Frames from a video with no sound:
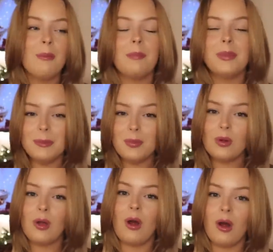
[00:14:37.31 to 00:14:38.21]
But
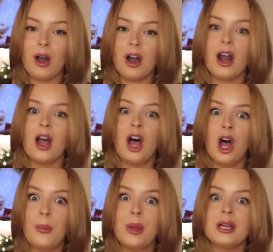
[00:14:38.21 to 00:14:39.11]
people are
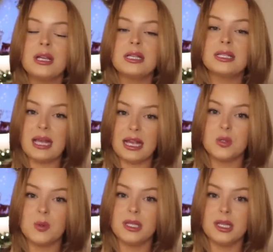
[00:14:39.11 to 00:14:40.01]

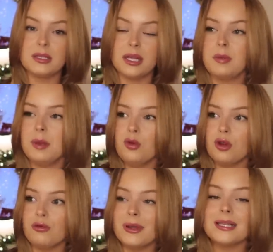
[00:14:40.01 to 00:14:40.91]
obsessed with these. Like people
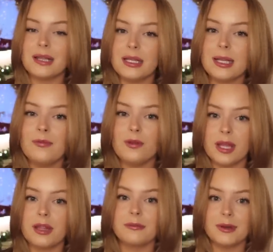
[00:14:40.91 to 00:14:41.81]
are reselling them for
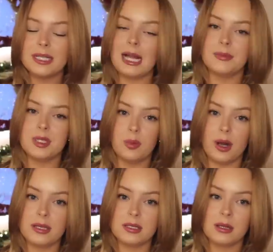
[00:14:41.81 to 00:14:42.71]
like 3 times the
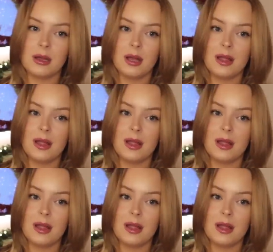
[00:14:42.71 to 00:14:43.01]
price.